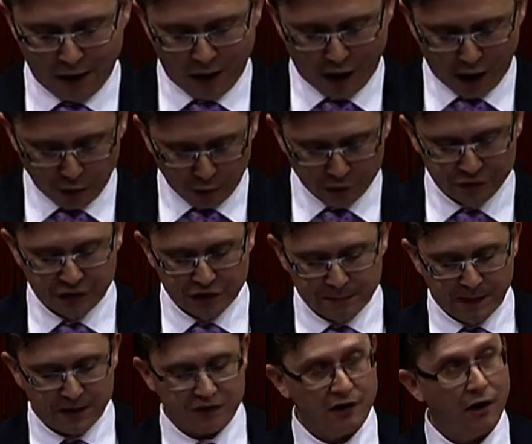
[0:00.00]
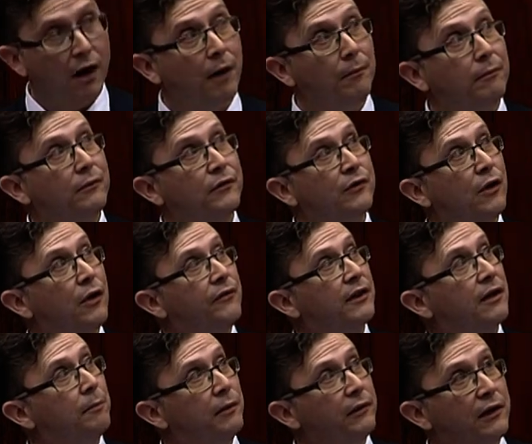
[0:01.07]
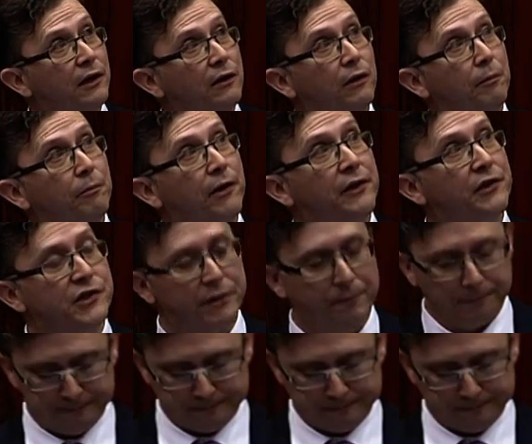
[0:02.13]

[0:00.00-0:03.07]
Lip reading: I also spent time serving a political apprenticeship.